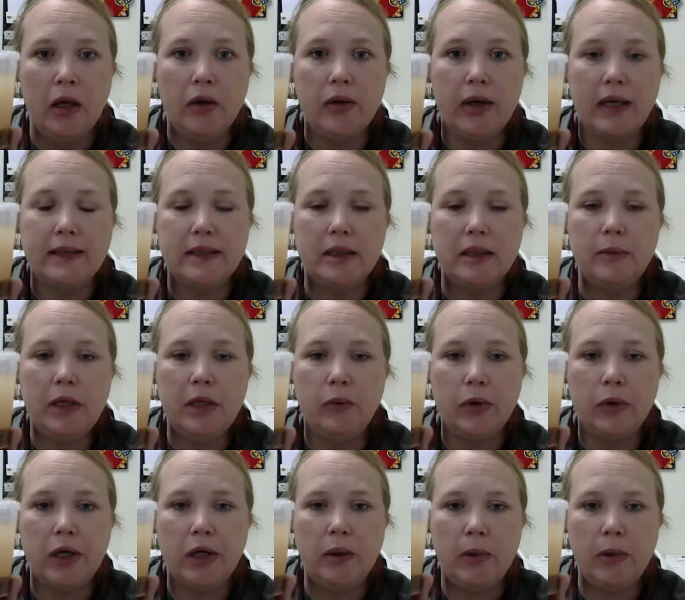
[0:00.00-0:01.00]
Okay, something
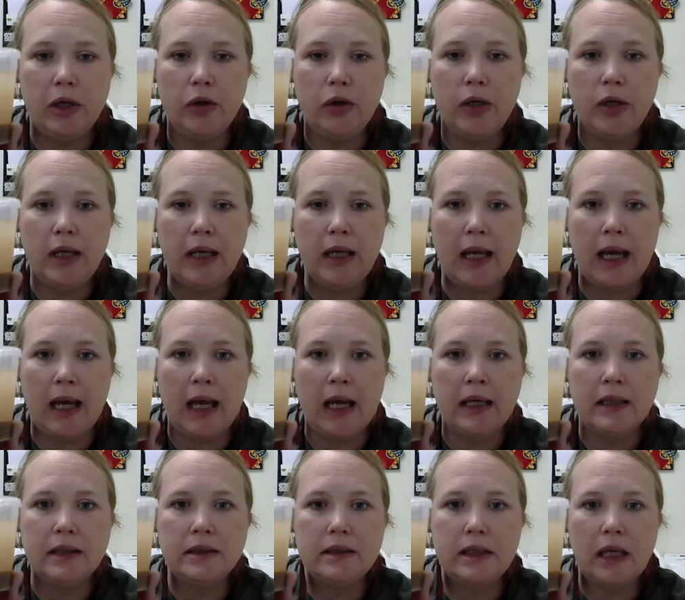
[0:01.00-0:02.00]
we're going to be looking
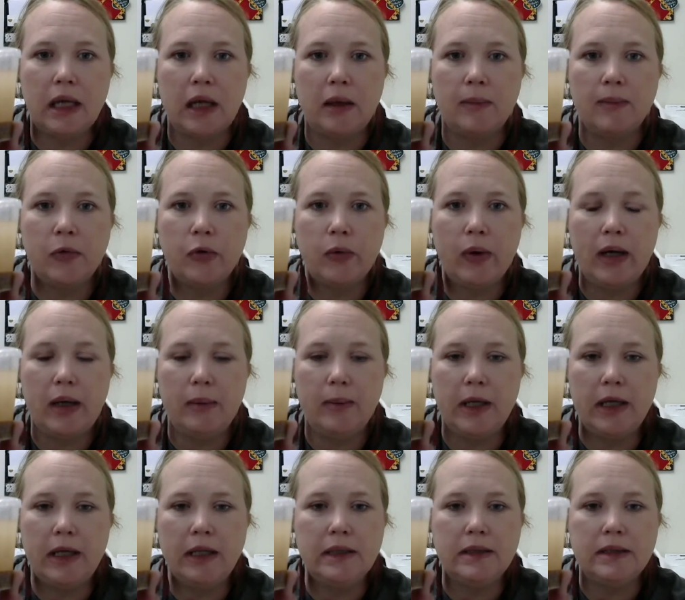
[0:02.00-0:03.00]
at quite a
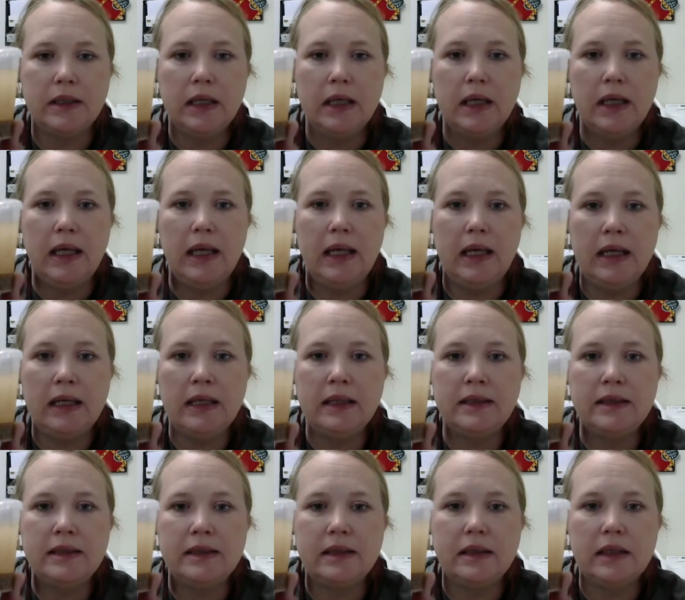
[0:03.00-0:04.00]
bit
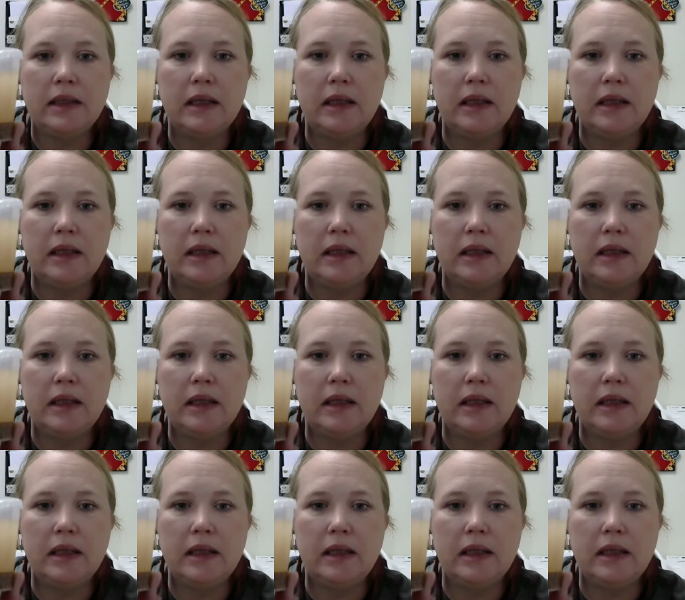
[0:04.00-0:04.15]
is